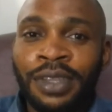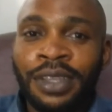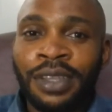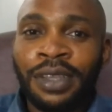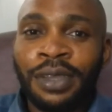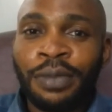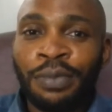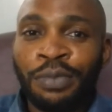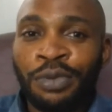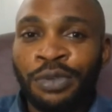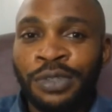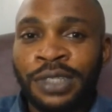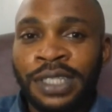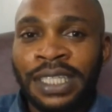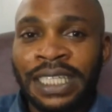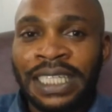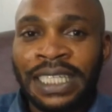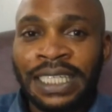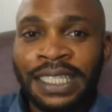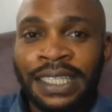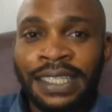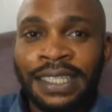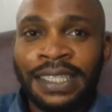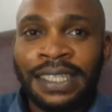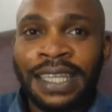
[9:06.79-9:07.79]
a
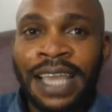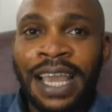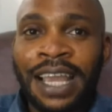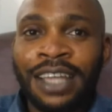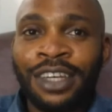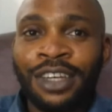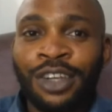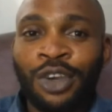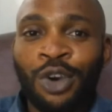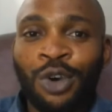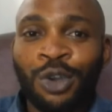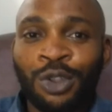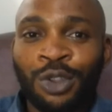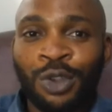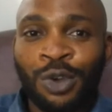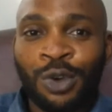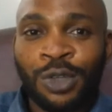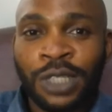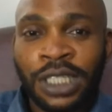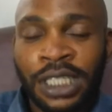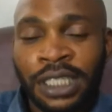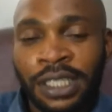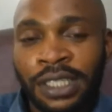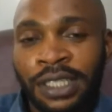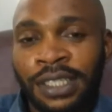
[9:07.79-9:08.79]
prosthetist and
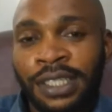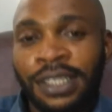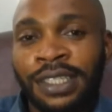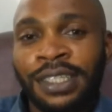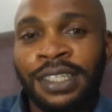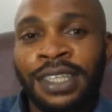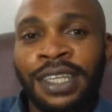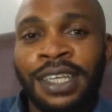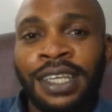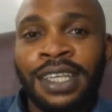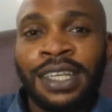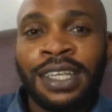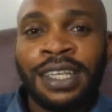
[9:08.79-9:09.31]
orthotist.